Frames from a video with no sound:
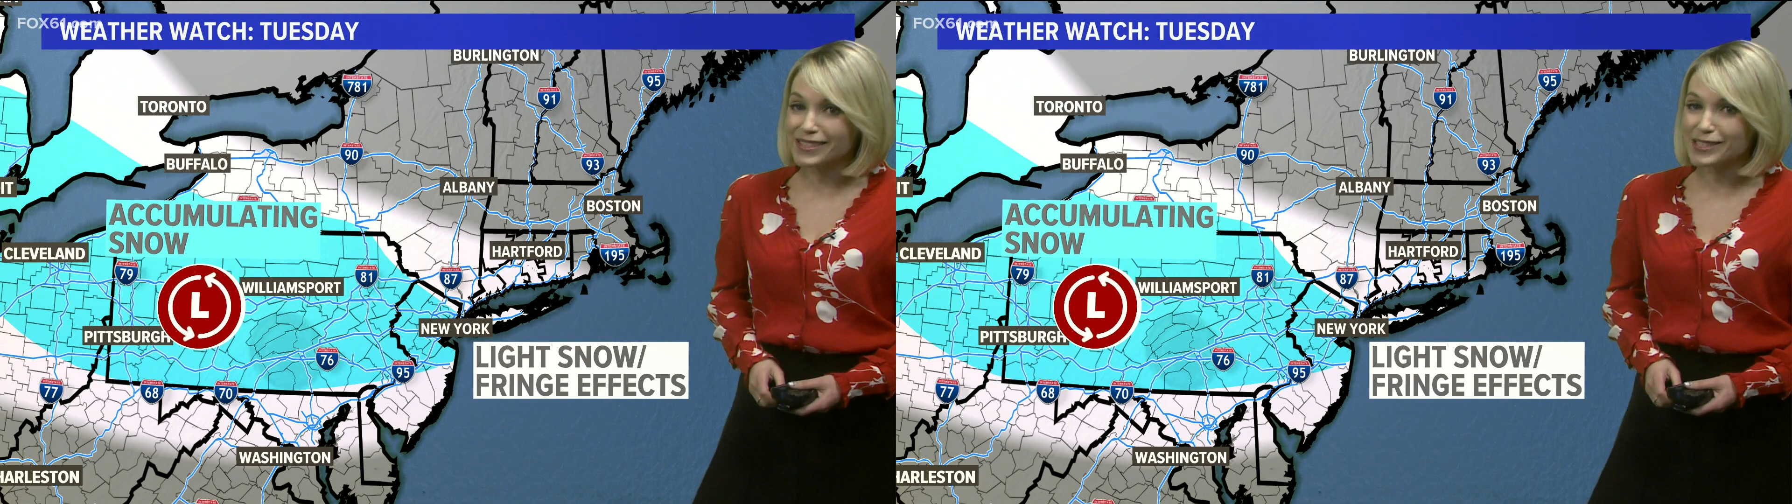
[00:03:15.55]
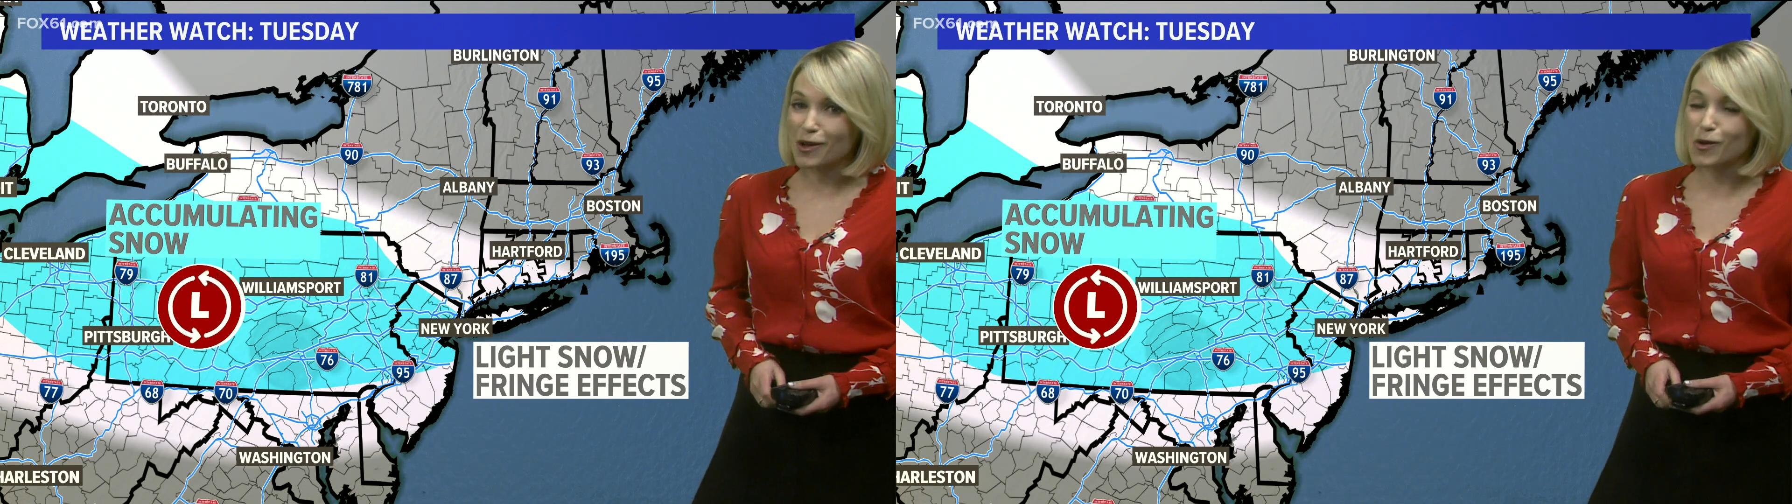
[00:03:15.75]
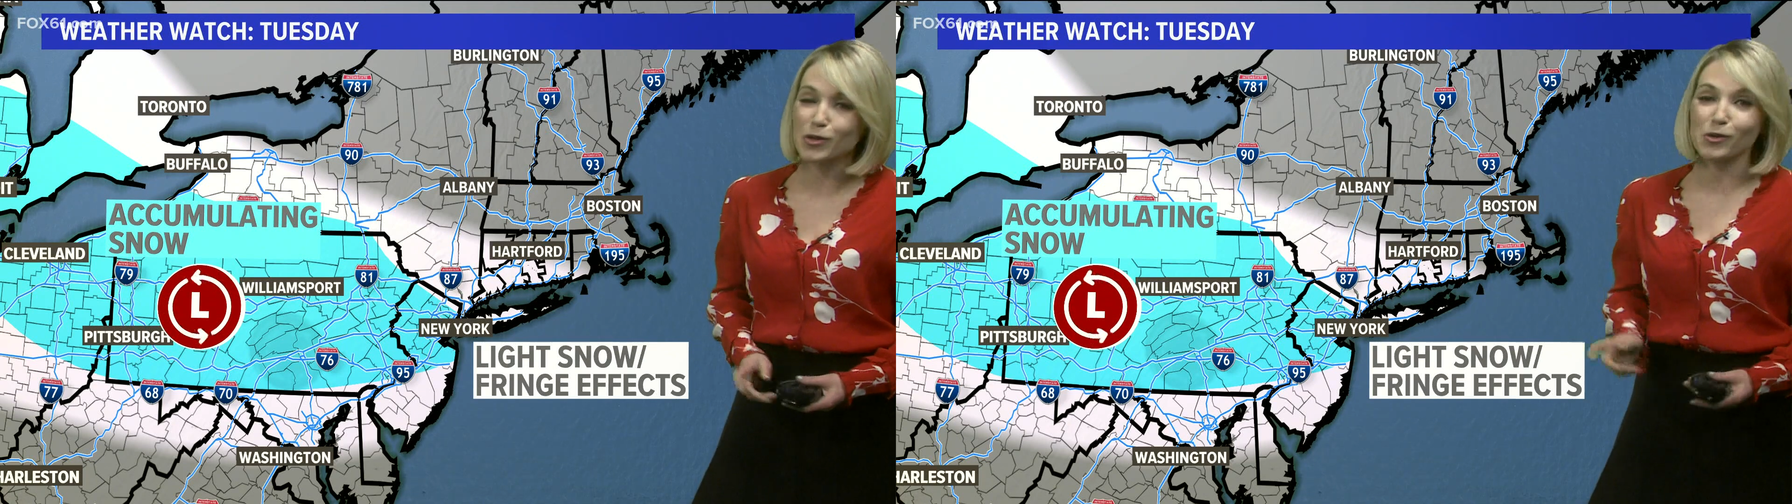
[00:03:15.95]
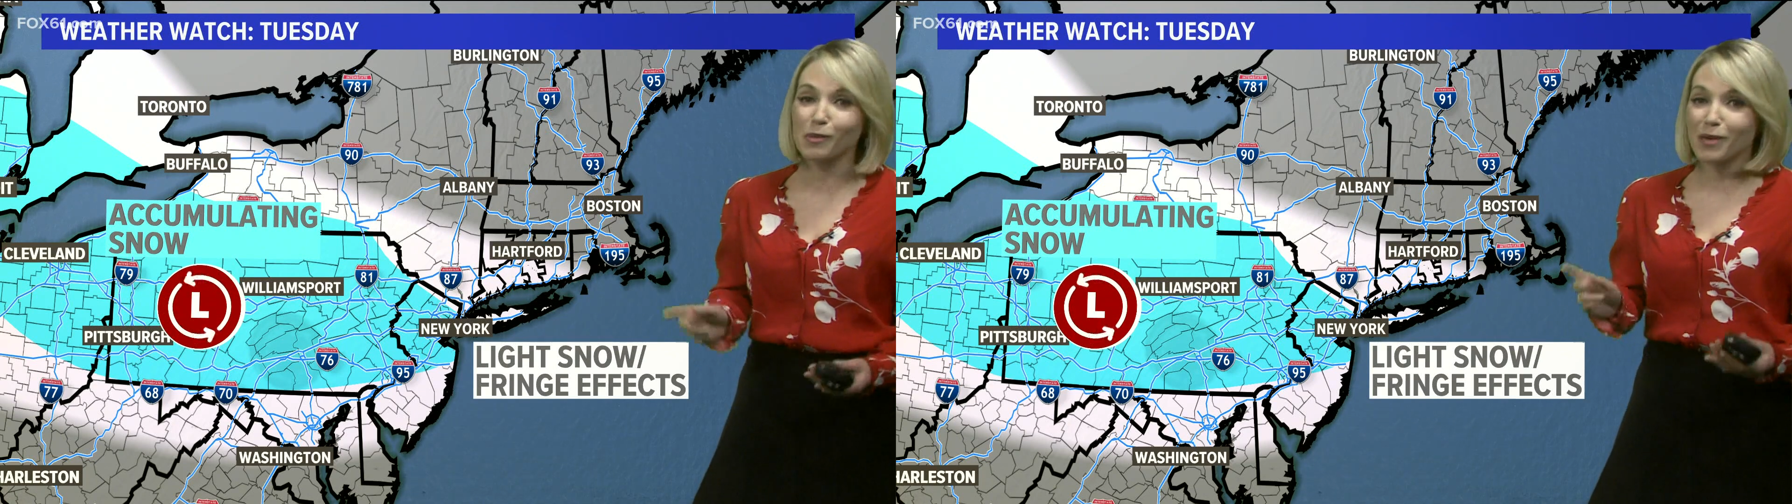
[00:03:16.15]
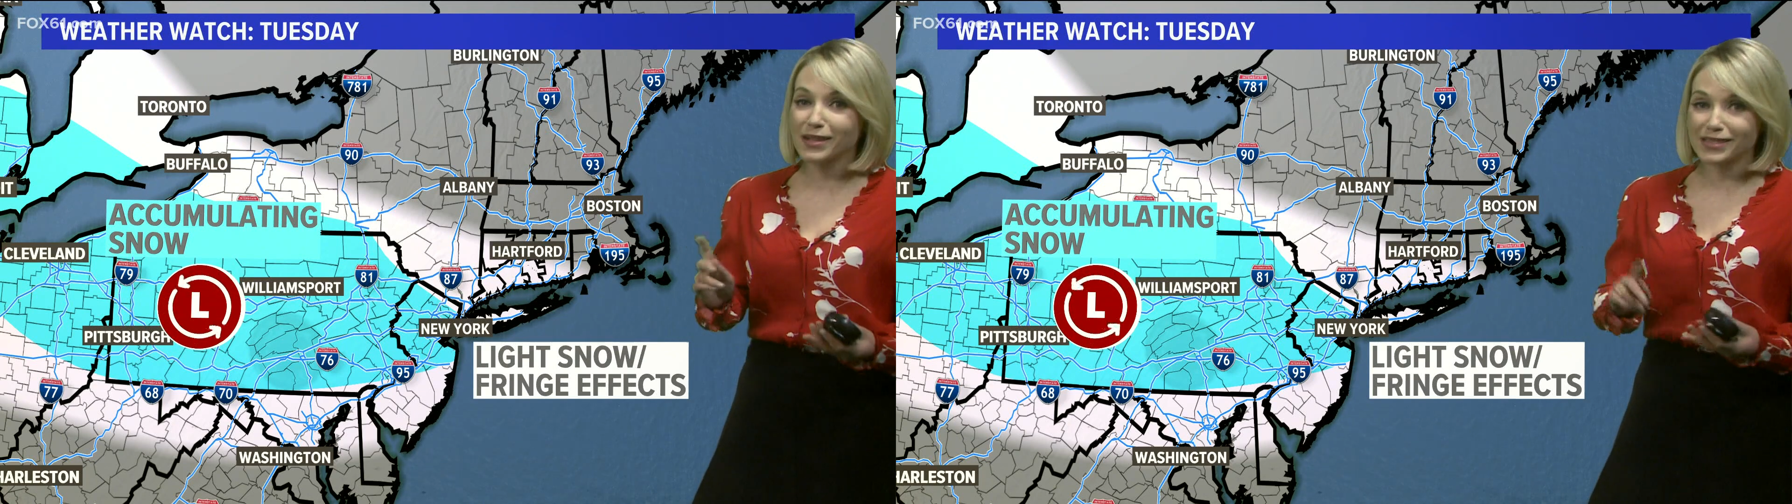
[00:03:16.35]
so you
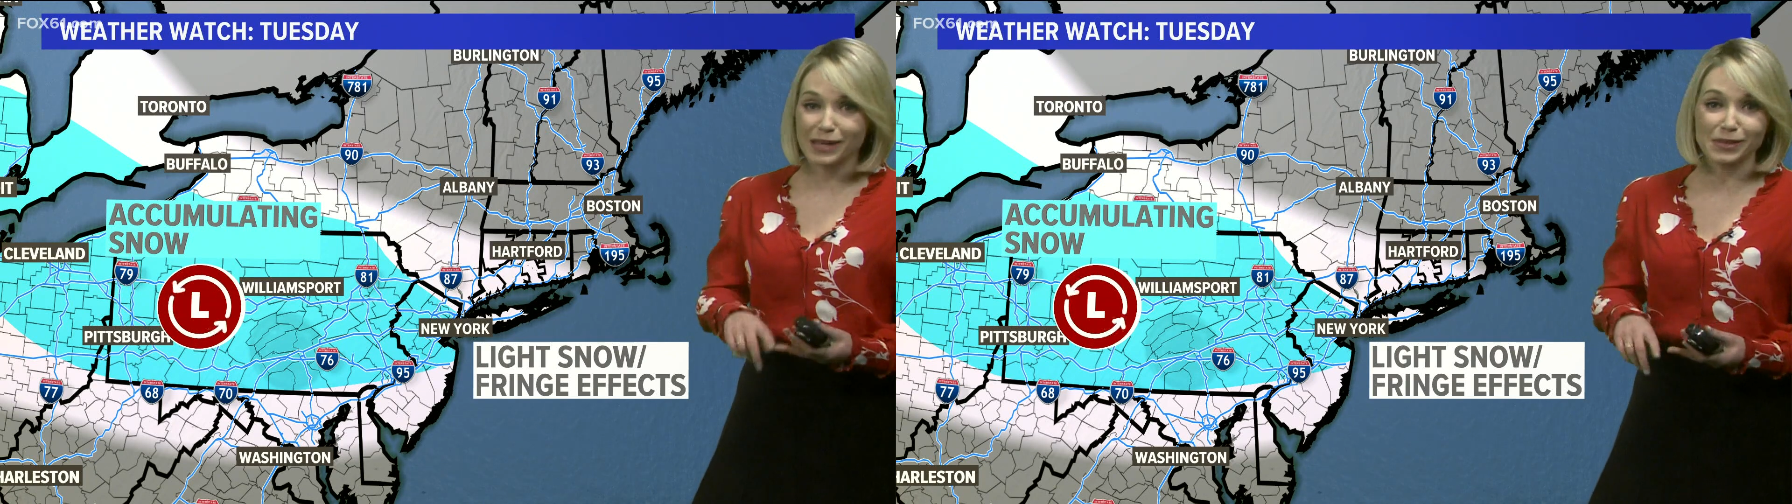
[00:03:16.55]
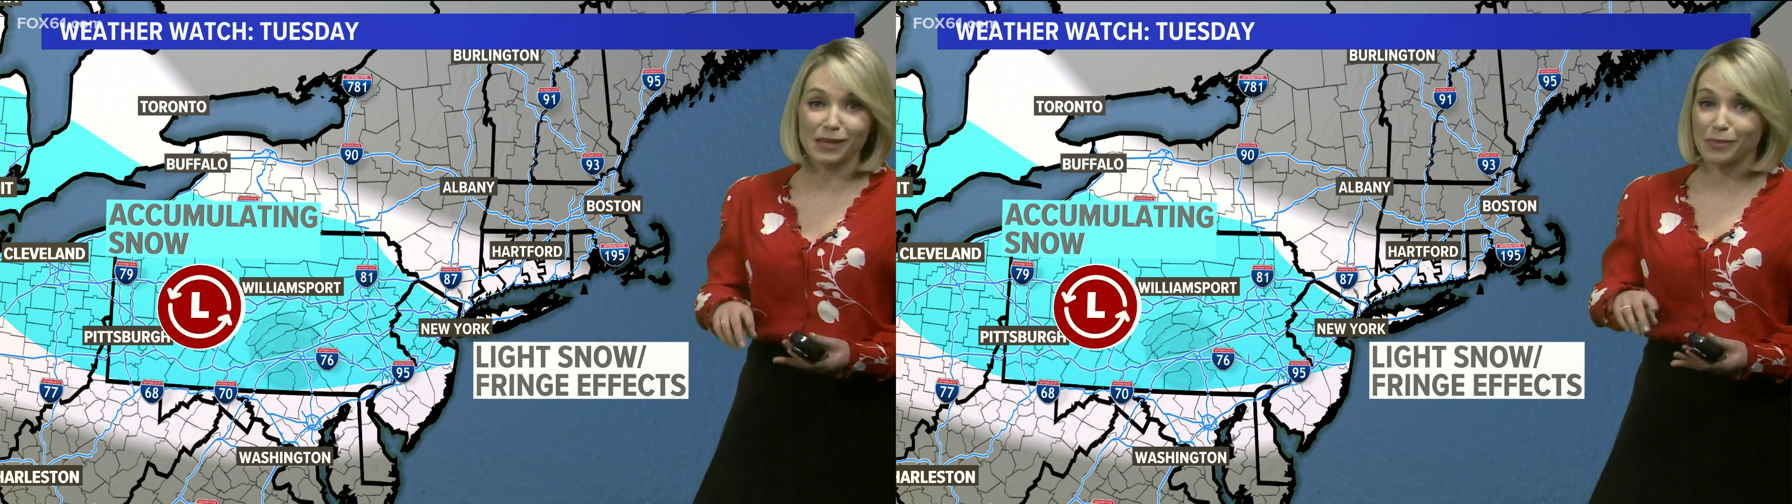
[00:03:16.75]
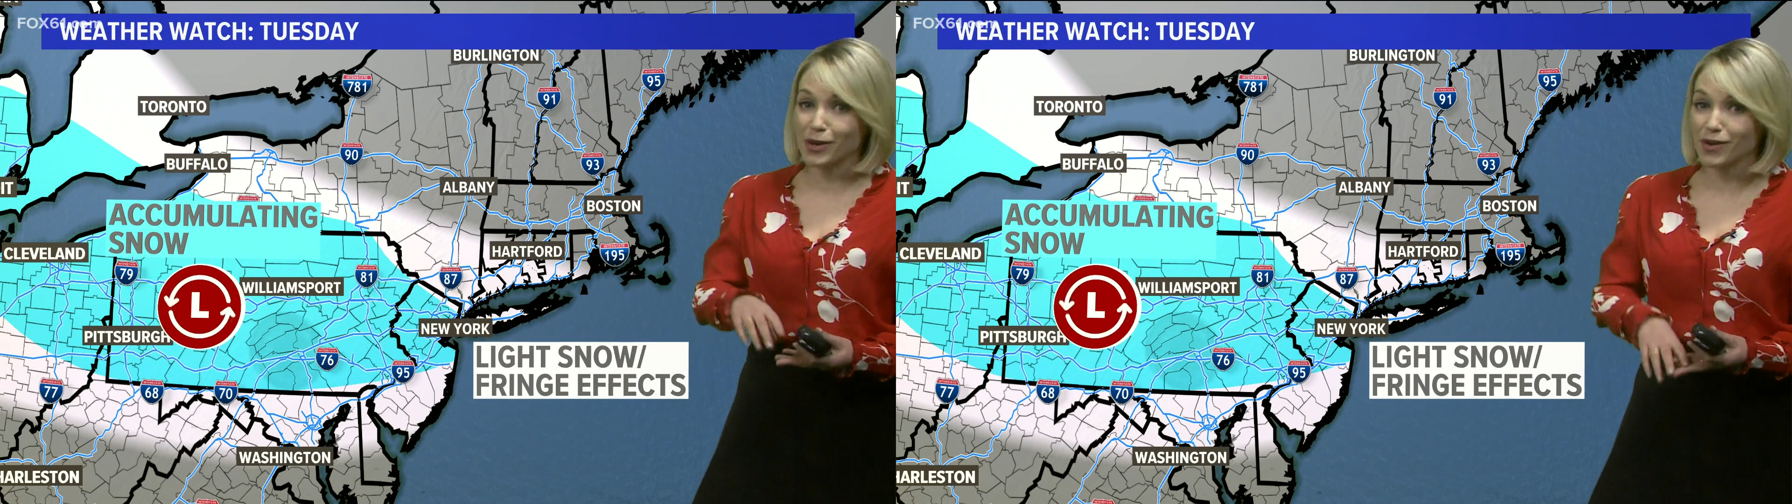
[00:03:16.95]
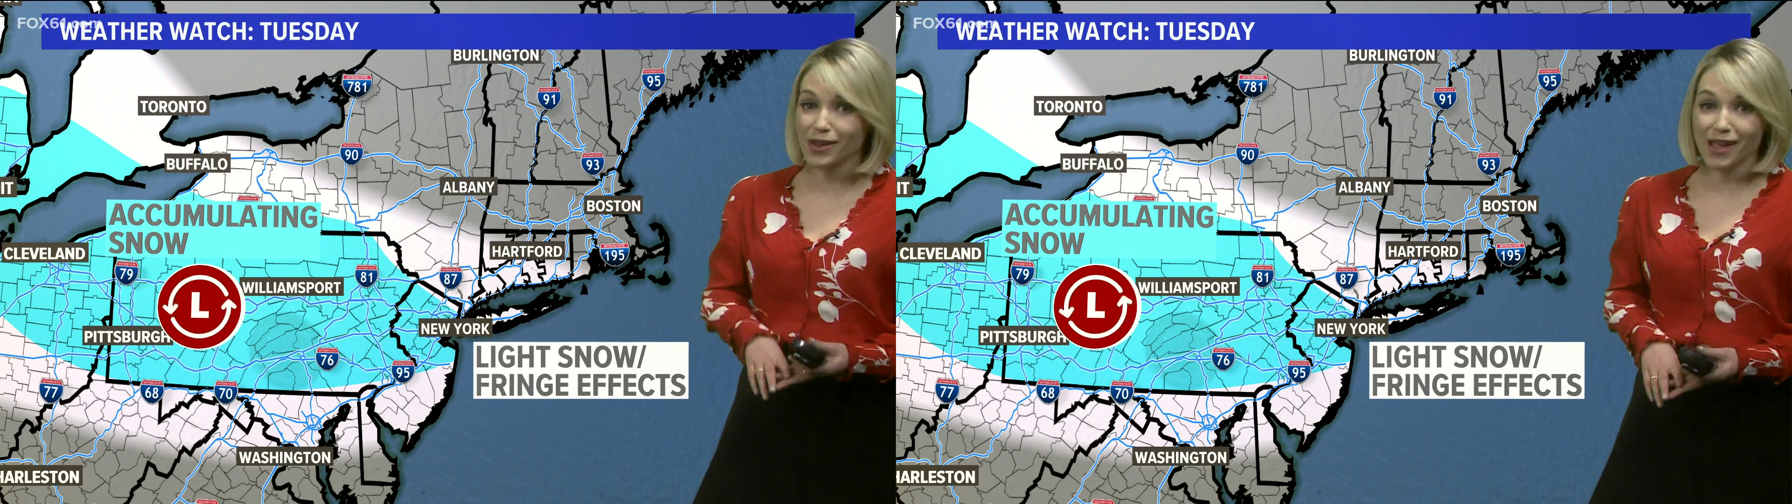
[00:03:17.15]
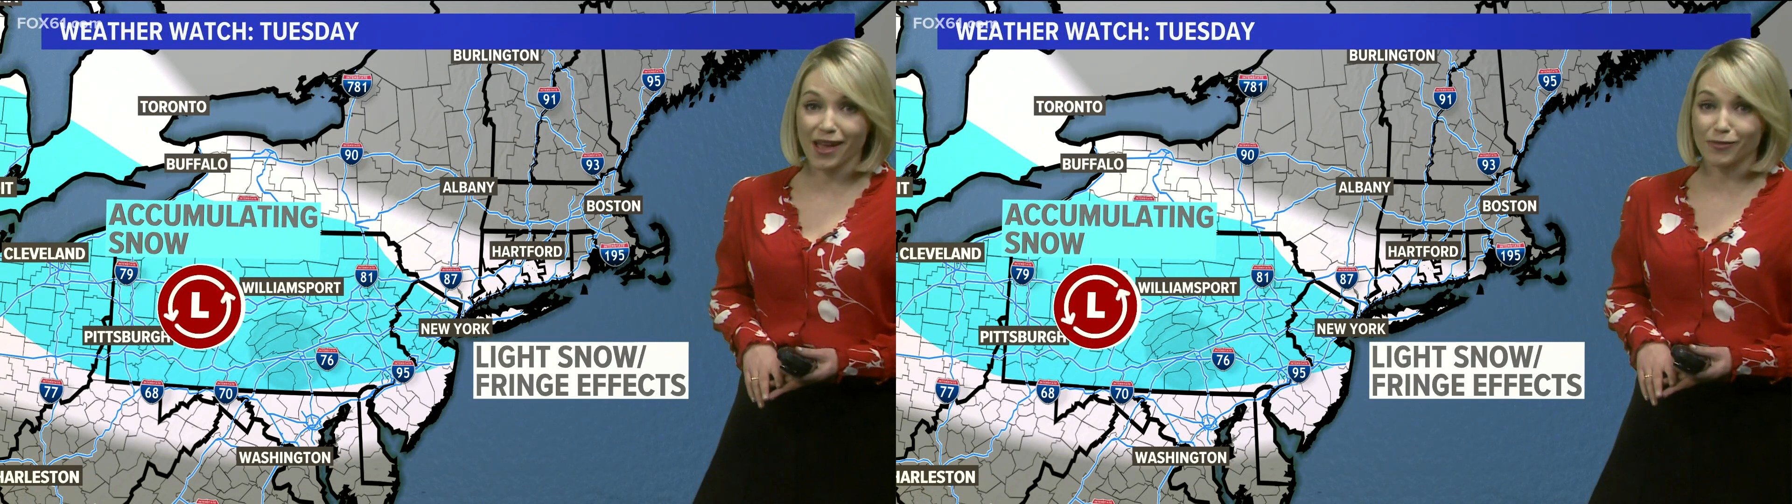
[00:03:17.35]
can bet Sam
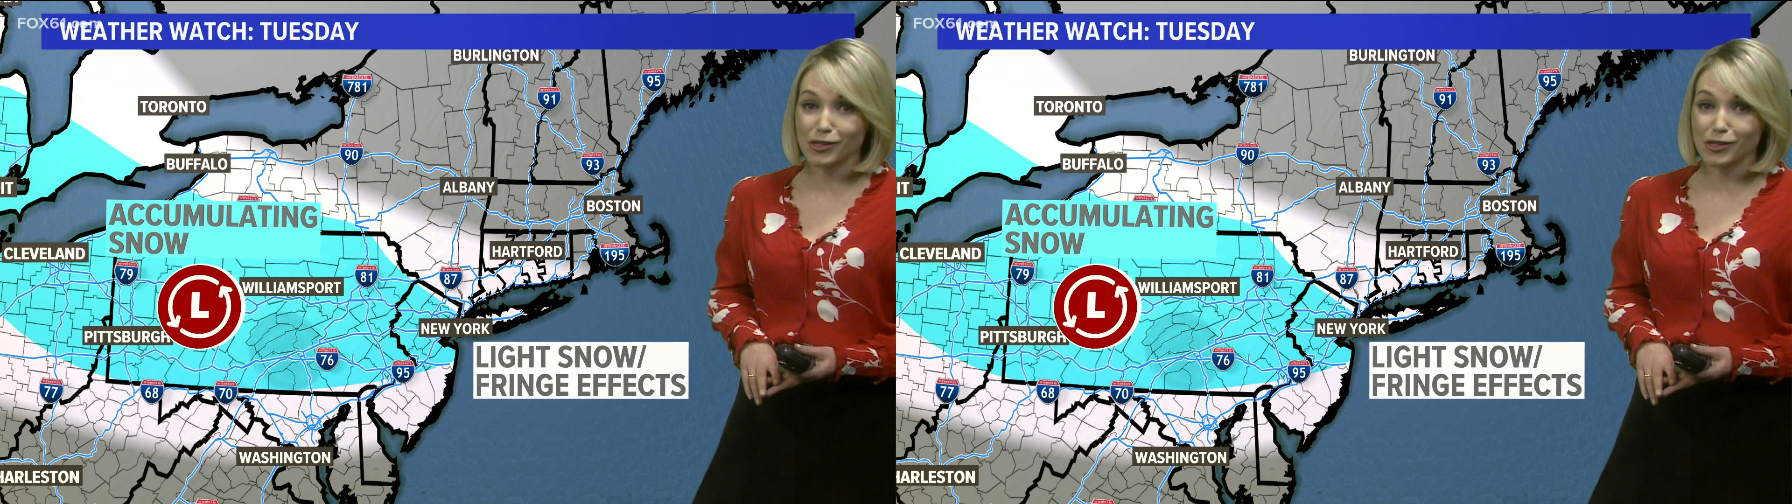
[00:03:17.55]
Samperi and